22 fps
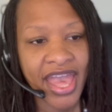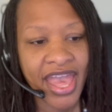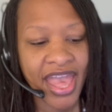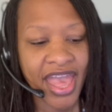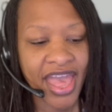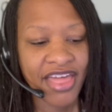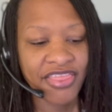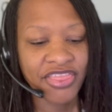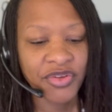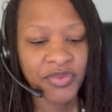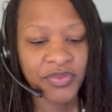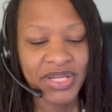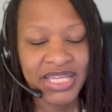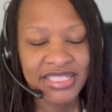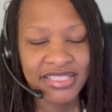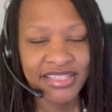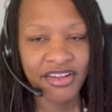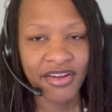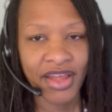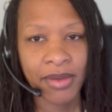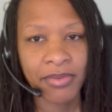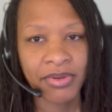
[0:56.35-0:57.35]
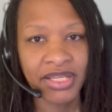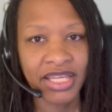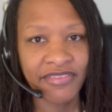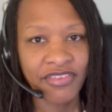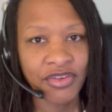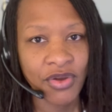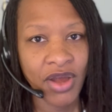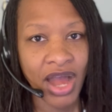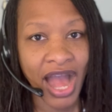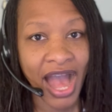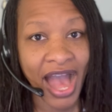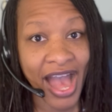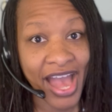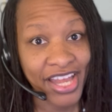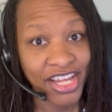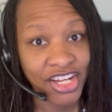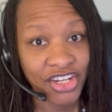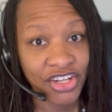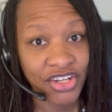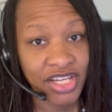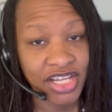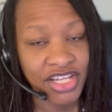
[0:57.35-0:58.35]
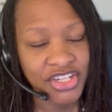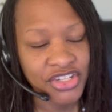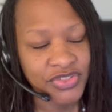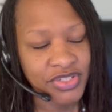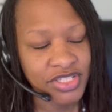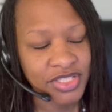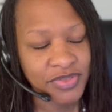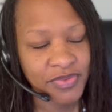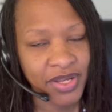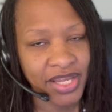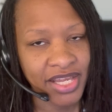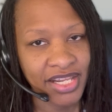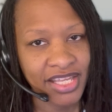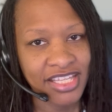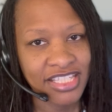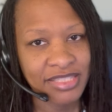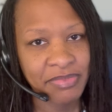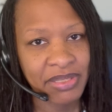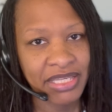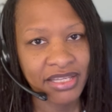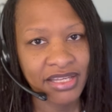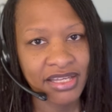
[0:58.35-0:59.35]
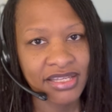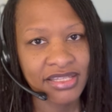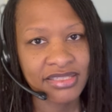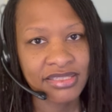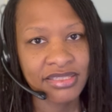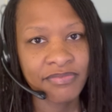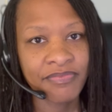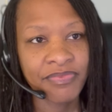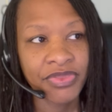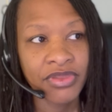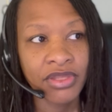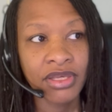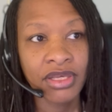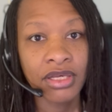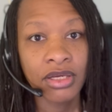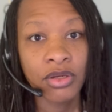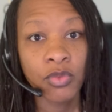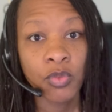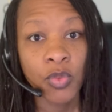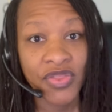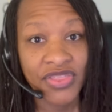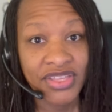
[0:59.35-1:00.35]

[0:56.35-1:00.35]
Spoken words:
And the reason they're able to give you a higher interest rate is because with a